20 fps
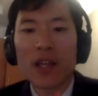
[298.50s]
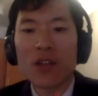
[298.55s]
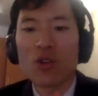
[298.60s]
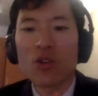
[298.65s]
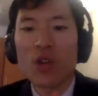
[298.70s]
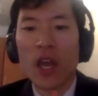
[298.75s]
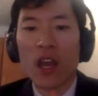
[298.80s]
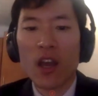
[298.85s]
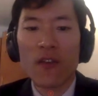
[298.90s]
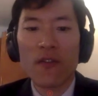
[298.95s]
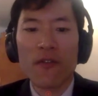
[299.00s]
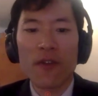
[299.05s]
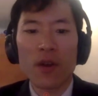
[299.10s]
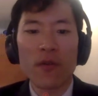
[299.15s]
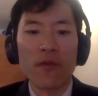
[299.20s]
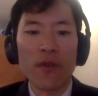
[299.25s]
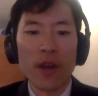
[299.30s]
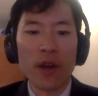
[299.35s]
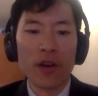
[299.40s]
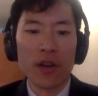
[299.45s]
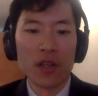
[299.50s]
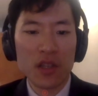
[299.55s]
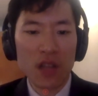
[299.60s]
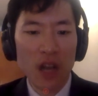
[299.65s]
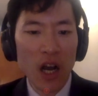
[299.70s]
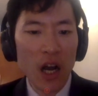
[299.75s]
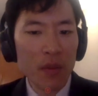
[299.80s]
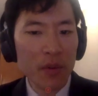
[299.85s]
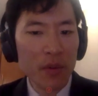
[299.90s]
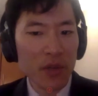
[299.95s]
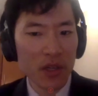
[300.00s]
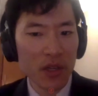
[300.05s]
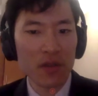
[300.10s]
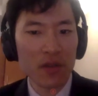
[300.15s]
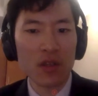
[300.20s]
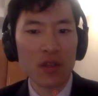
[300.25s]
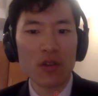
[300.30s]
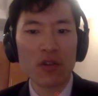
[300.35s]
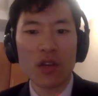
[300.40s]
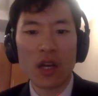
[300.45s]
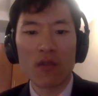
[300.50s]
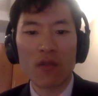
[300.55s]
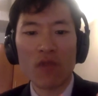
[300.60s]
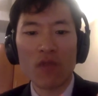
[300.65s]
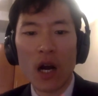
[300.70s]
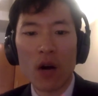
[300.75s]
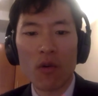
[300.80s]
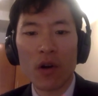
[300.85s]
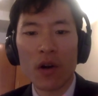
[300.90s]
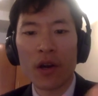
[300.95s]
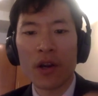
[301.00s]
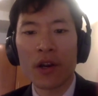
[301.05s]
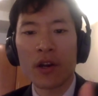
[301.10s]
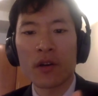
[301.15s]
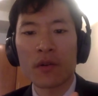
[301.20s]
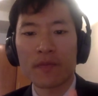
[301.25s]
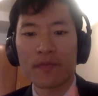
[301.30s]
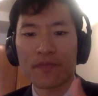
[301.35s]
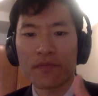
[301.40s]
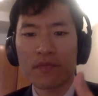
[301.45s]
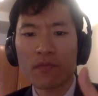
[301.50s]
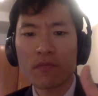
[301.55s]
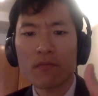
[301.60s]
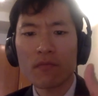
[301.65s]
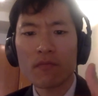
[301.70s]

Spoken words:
Then you have various options. You got Rottweiler,